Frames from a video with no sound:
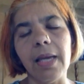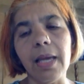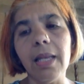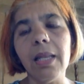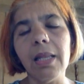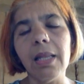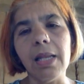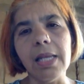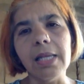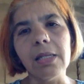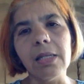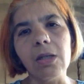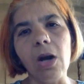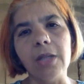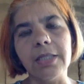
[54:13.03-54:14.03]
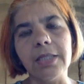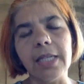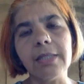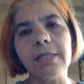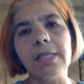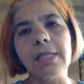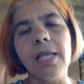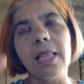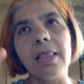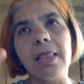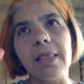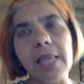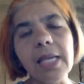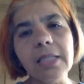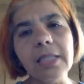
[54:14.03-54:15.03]
in the legal context,
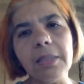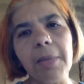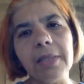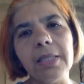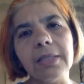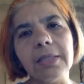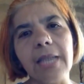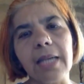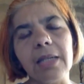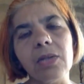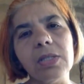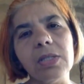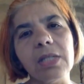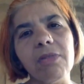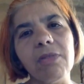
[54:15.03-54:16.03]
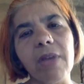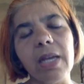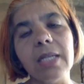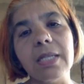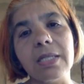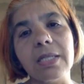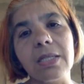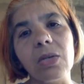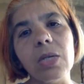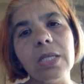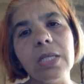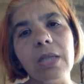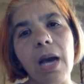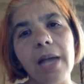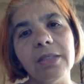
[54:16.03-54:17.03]
thinks about these categories in very
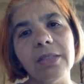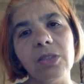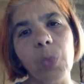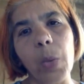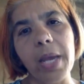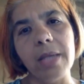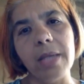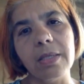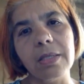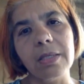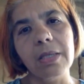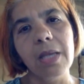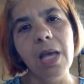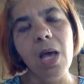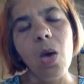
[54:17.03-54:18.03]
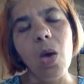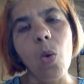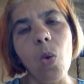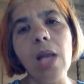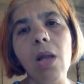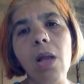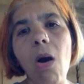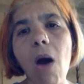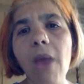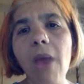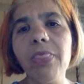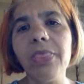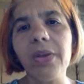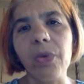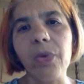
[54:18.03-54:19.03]
discrete kinds of ways. While
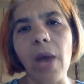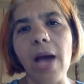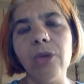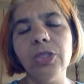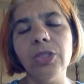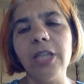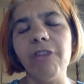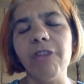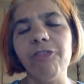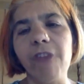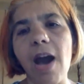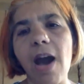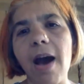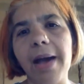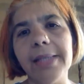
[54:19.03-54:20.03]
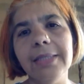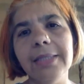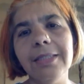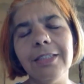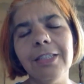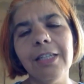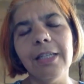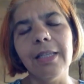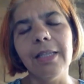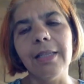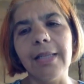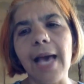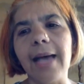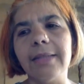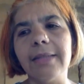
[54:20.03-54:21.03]
on the ground, I find
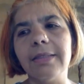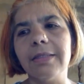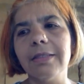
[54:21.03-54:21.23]
that